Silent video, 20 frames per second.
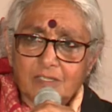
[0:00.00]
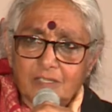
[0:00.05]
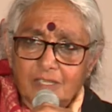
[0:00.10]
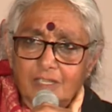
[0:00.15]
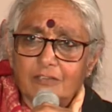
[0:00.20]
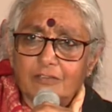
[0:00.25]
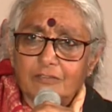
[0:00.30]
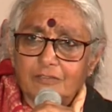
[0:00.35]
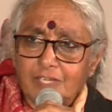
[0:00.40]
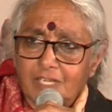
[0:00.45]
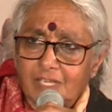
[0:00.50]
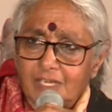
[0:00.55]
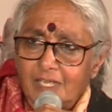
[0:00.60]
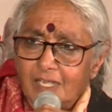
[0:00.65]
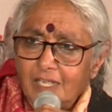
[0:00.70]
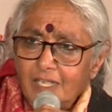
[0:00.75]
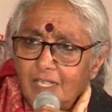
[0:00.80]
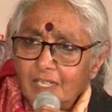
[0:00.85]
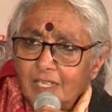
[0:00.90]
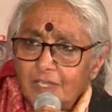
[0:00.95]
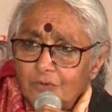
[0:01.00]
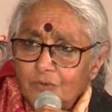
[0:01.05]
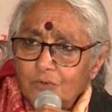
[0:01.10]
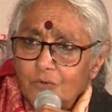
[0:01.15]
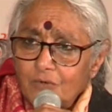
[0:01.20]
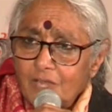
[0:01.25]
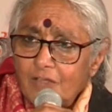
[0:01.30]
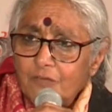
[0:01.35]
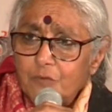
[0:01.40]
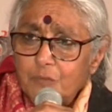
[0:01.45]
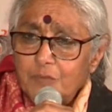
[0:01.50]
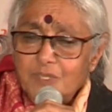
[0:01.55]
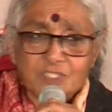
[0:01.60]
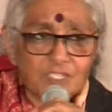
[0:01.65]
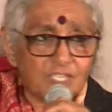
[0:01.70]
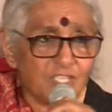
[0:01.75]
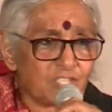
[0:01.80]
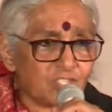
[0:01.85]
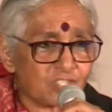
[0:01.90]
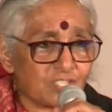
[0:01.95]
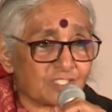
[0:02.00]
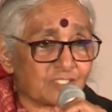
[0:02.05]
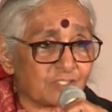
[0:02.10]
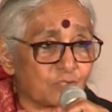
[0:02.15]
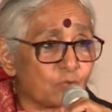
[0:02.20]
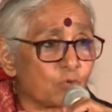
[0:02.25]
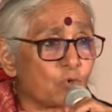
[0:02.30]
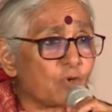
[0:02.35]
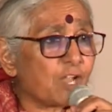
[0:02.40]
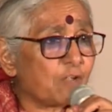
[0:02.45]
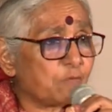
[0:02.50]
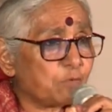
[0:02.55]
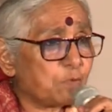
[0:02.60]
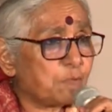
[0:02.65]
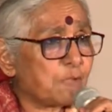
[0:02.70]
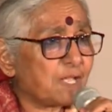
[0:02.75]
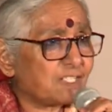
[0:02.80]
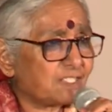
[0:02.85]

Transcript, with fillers: think of India. You don't have to be seditious. You don't have to be a